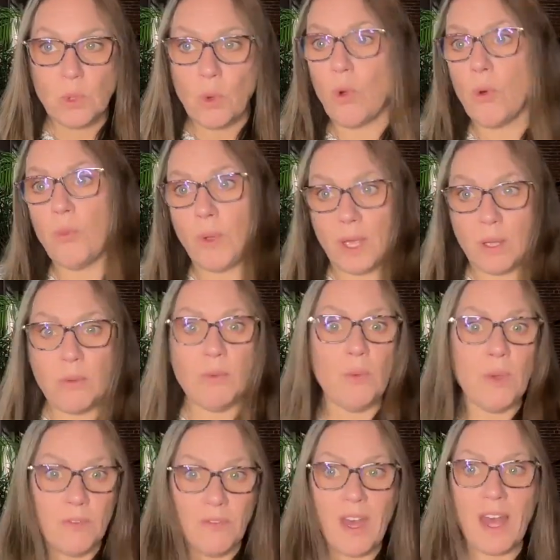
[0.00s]
or we,
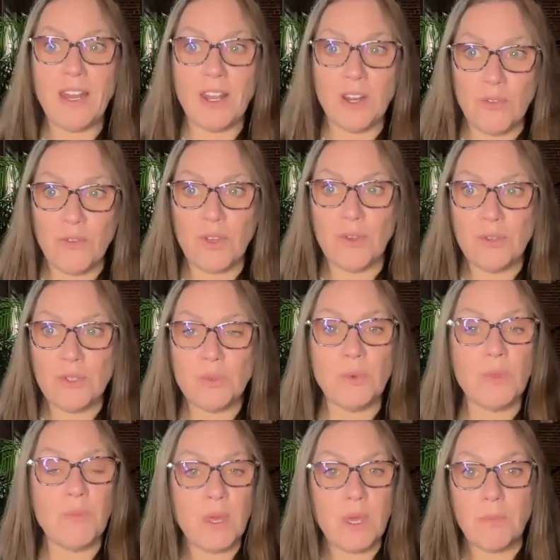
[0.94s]
we have had interviews
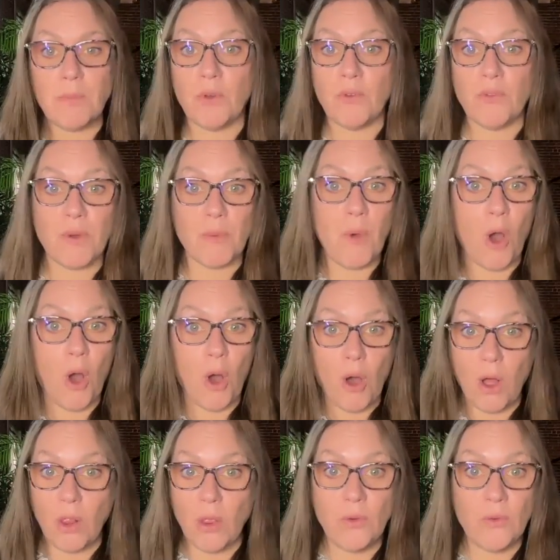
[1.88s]
with people from
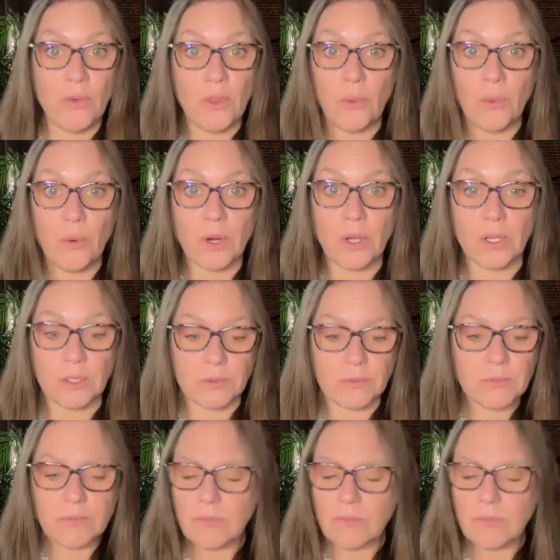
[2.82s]
all over the world